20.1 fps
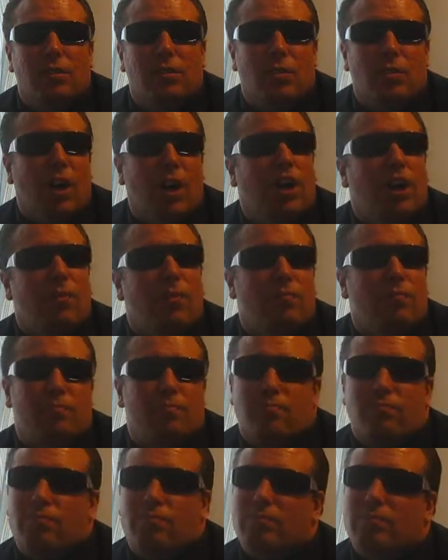well,
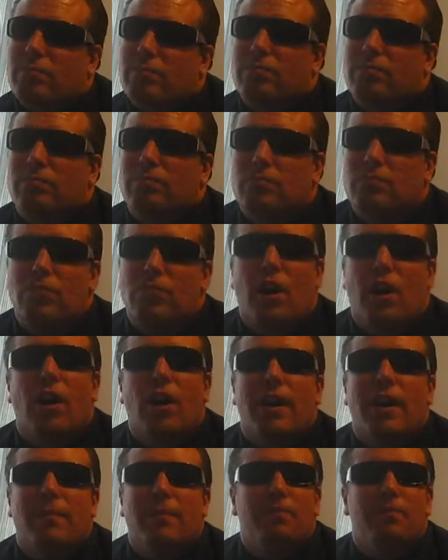
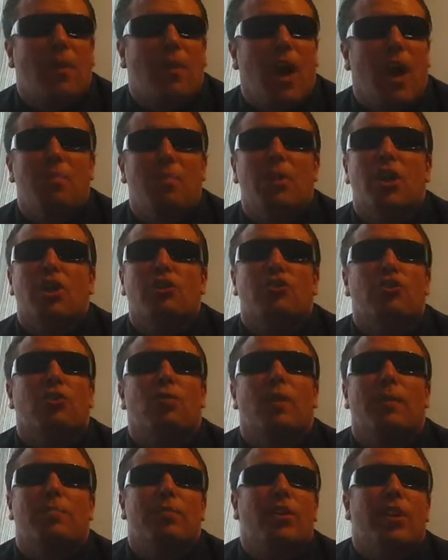sorry, I'm going to do
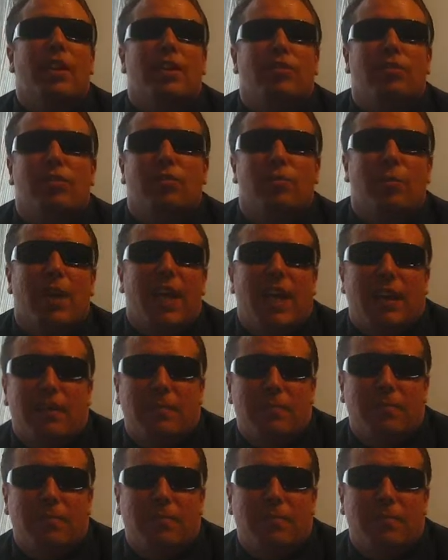what pleases me.